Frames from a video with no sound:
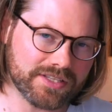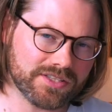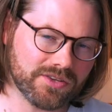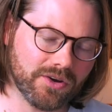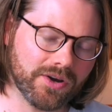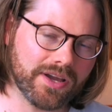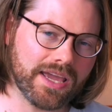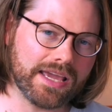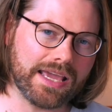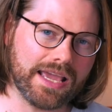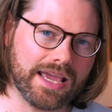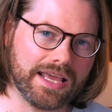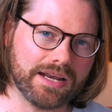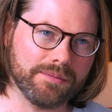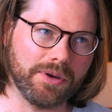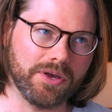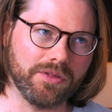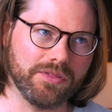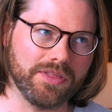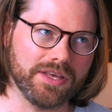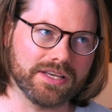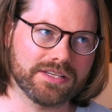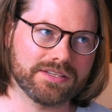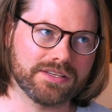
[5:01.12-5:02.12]
let's talk again
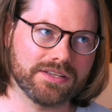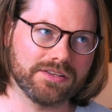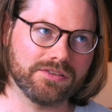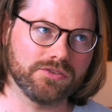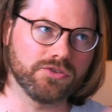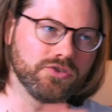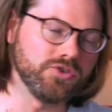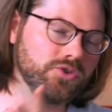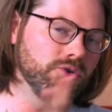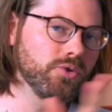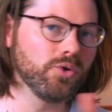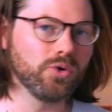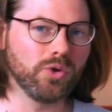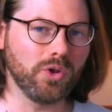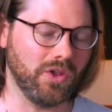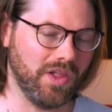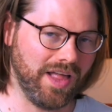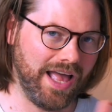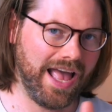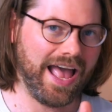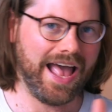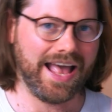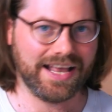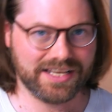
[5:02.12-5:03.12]
about this
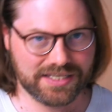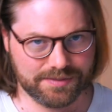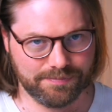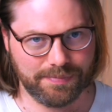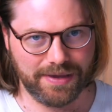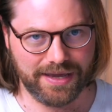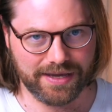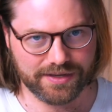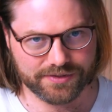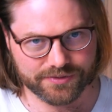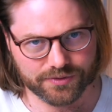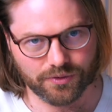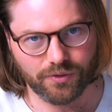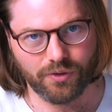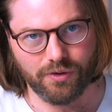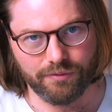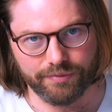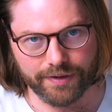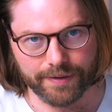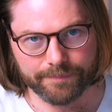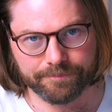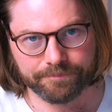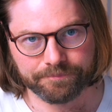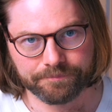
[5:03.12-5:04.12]
dual aspect
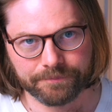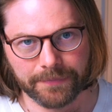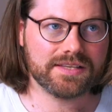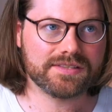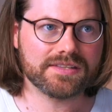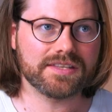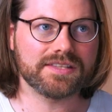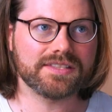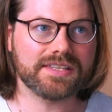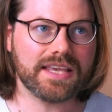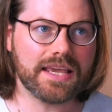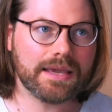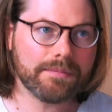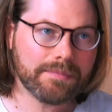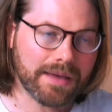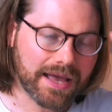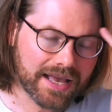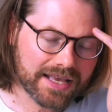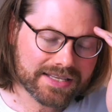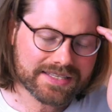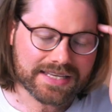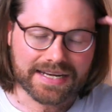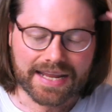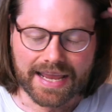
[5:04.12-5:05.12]
of it. It's the same
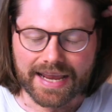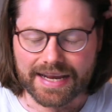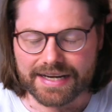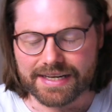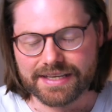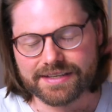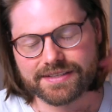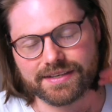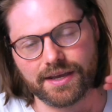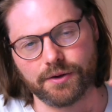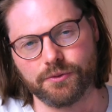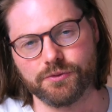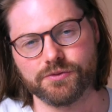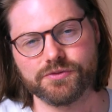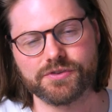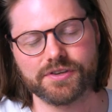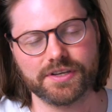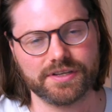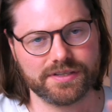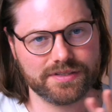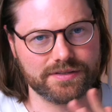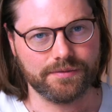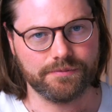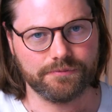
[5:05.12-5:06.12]
as in any sound
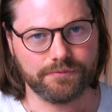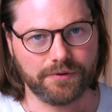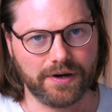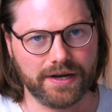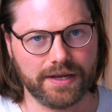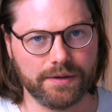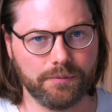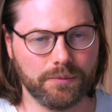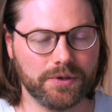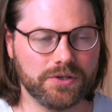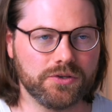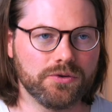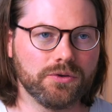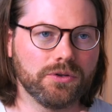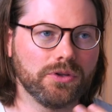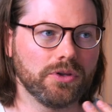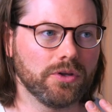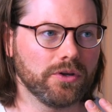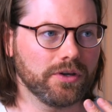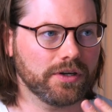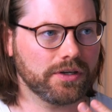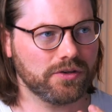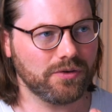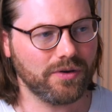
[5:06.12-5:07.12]
system, right? When you
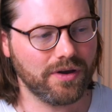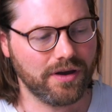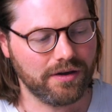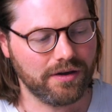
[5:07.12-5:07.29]
look, you